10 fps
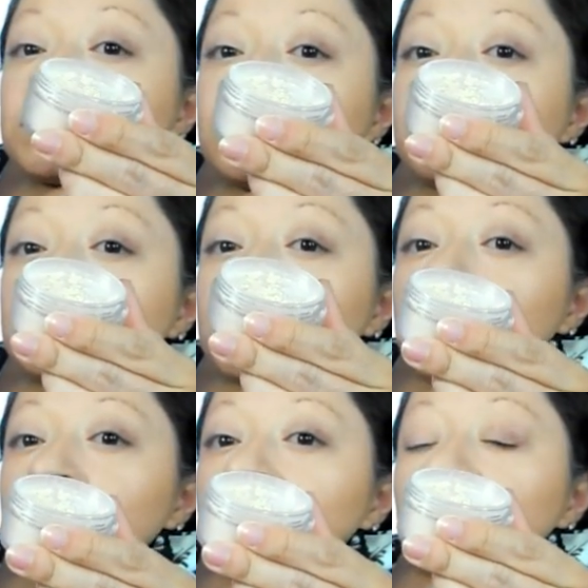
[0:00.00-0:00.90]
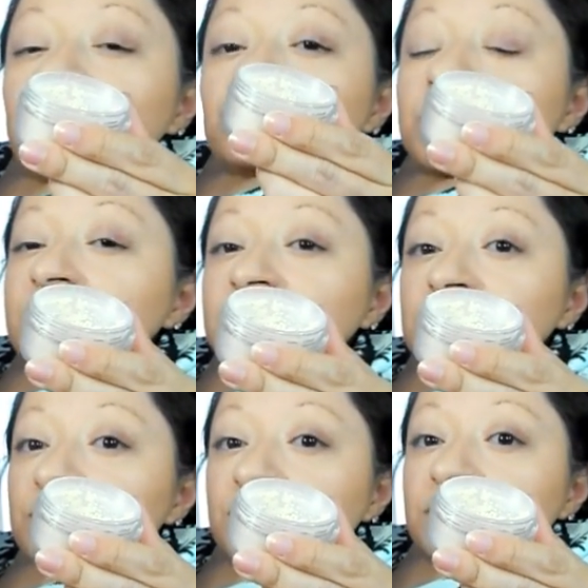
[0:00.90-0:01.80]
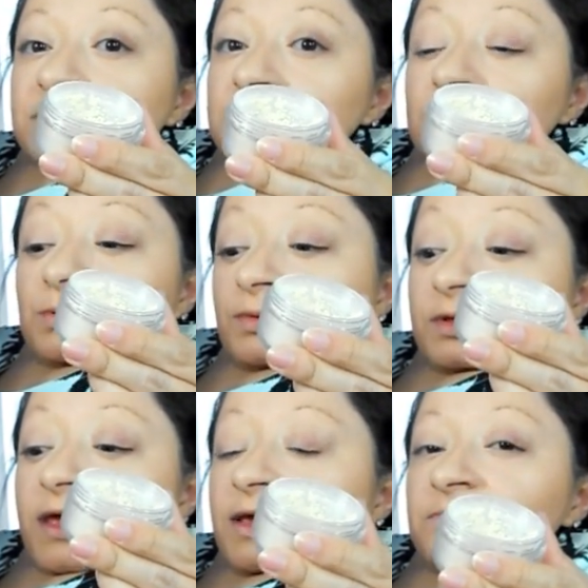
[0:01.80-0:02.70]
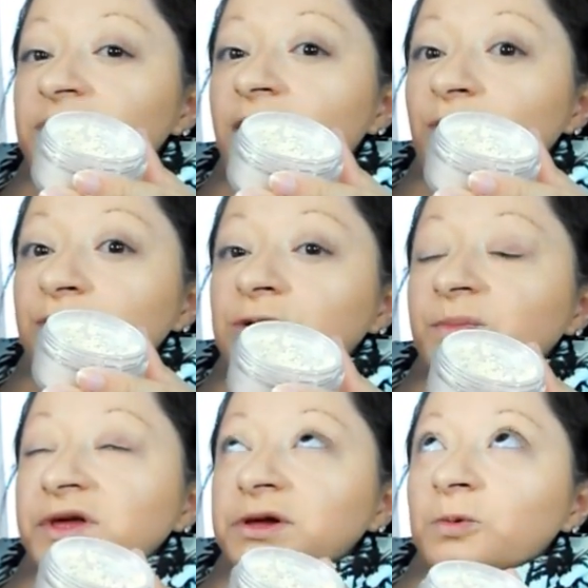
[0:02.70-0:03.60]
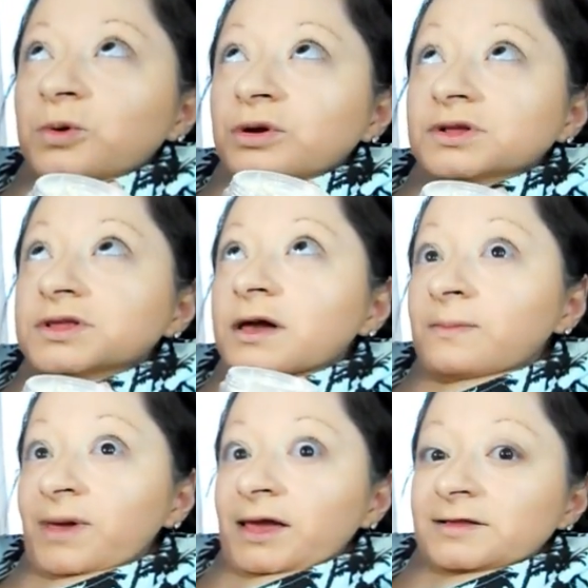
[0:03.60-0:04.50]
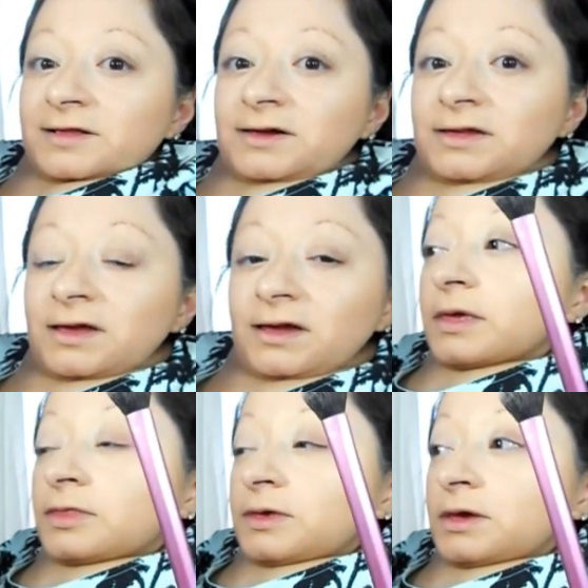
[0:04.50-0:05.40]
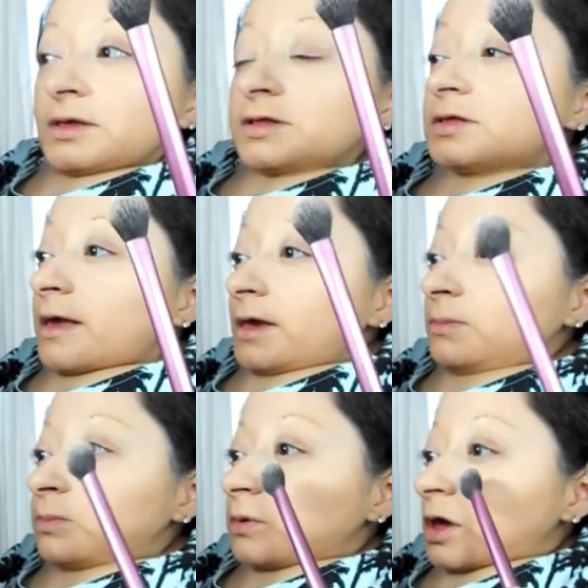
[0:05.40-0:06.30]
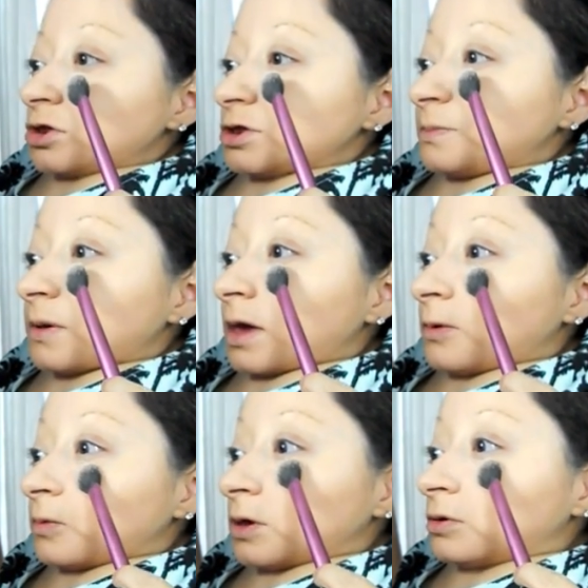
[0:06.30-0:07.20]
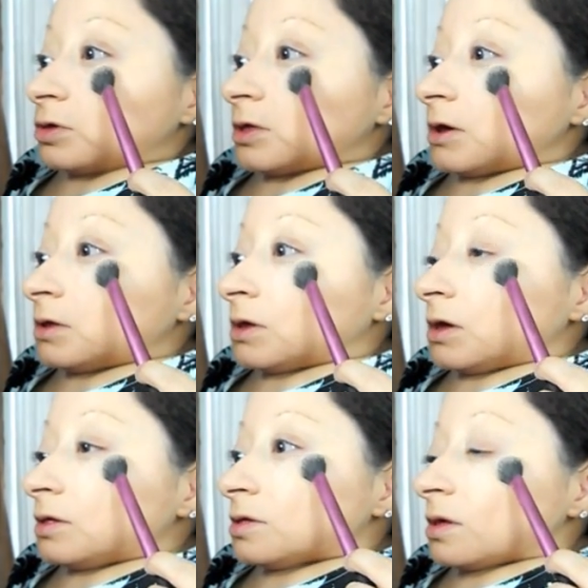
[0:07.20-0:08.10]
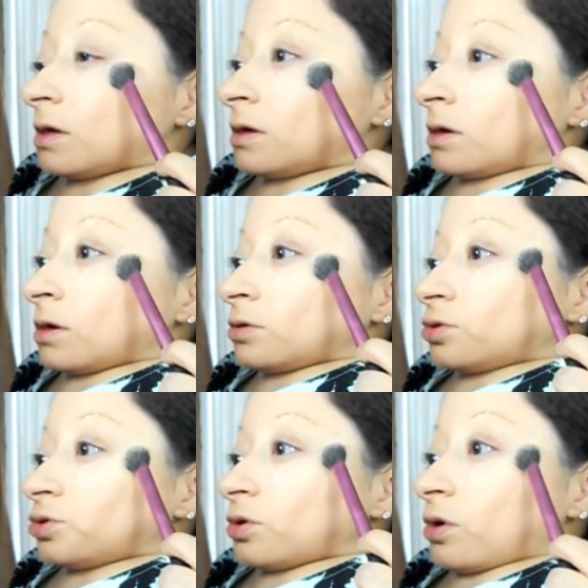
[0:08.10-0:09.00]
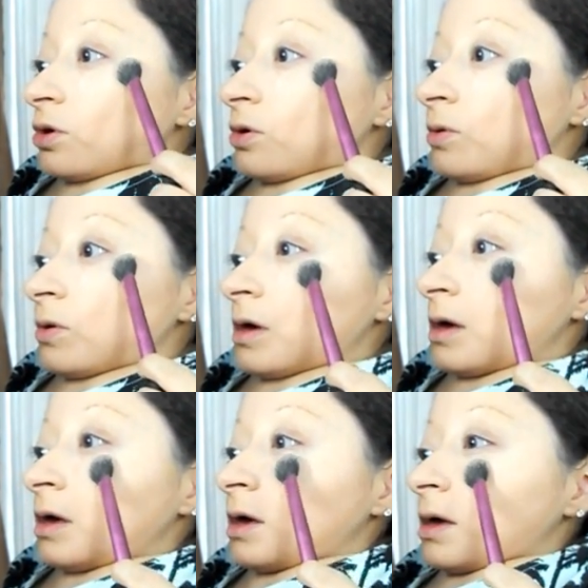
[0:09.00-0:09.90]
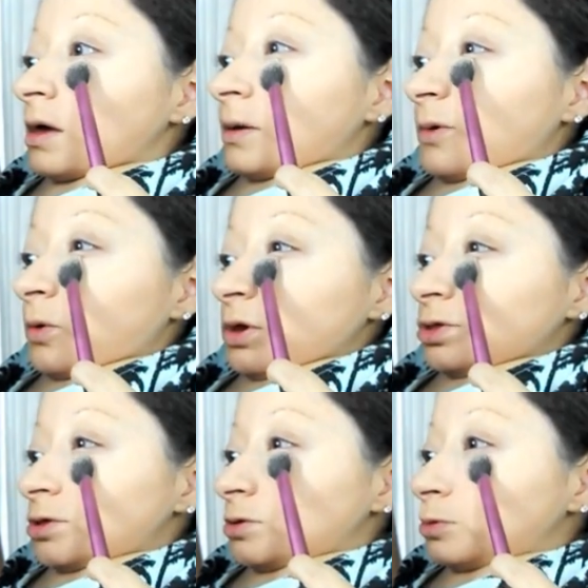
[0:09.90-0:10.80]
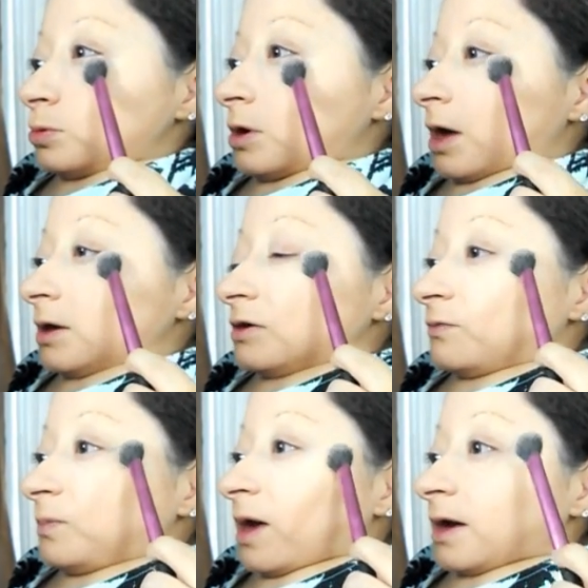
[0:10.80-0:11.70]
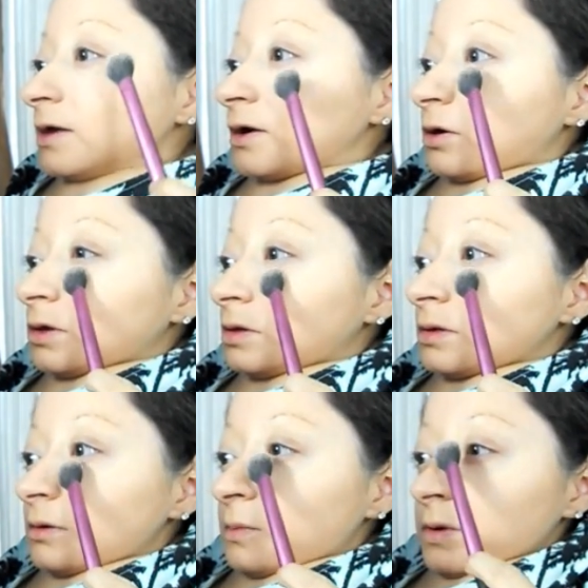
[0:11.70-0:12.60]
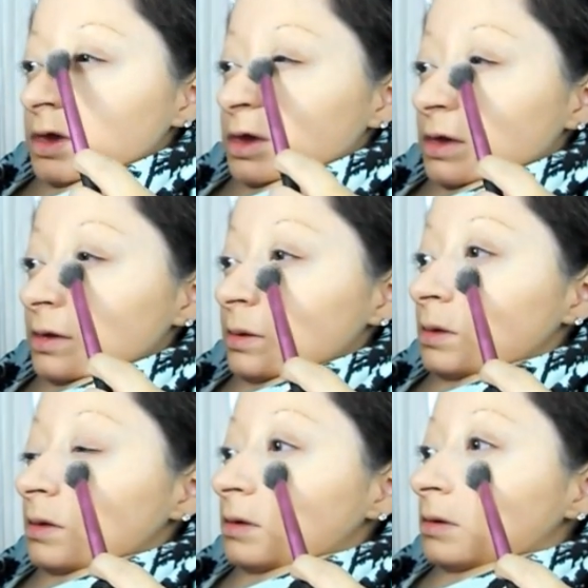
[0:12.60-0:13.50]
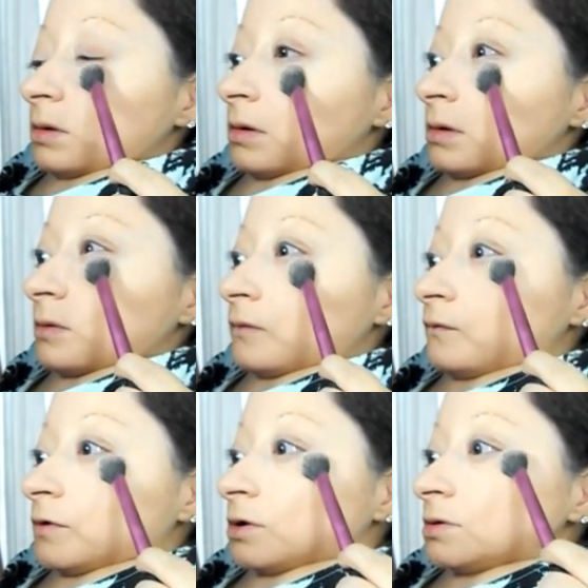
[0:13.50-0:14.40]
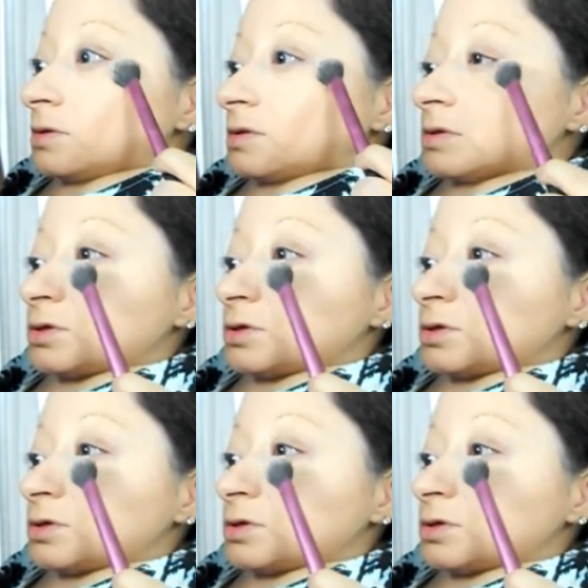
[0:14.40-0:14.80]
just a translucent blue setting powder, but it works amazing. The setting brush by Real Techniques. So I'm going to kind of pack it on a little bit first,